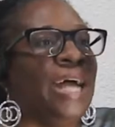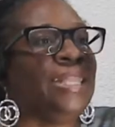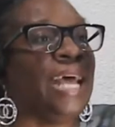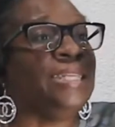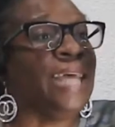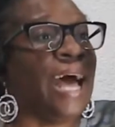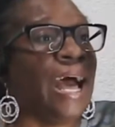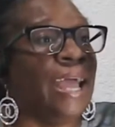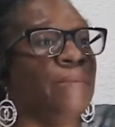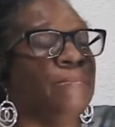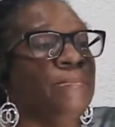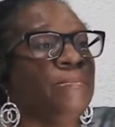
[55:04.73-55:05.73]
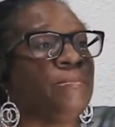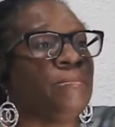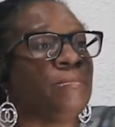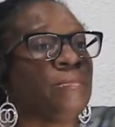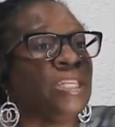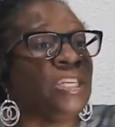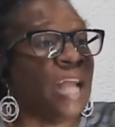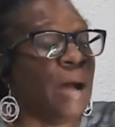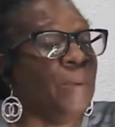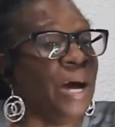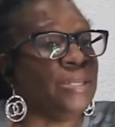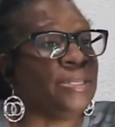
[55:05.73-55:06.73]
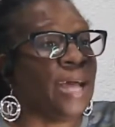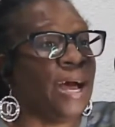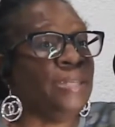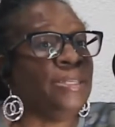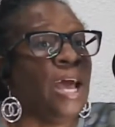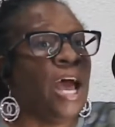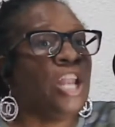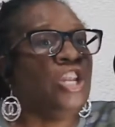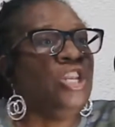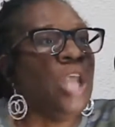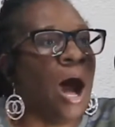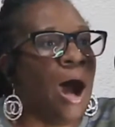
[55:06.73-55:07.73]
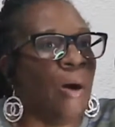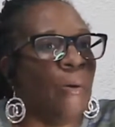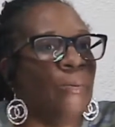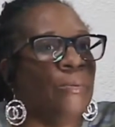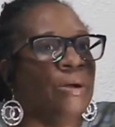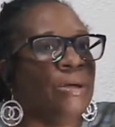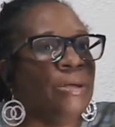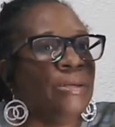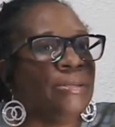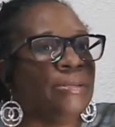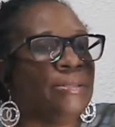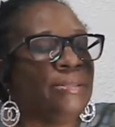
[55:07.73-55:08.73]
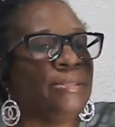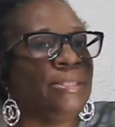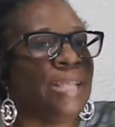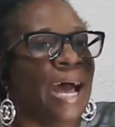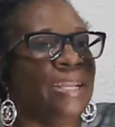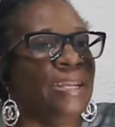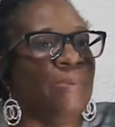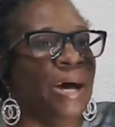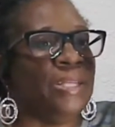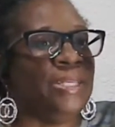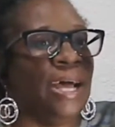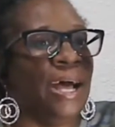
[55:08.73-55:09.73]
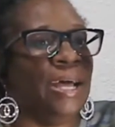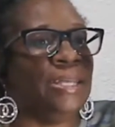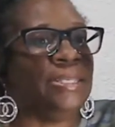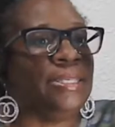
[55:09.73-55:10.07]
at that time. Did I apologize? No, I didn't apologize.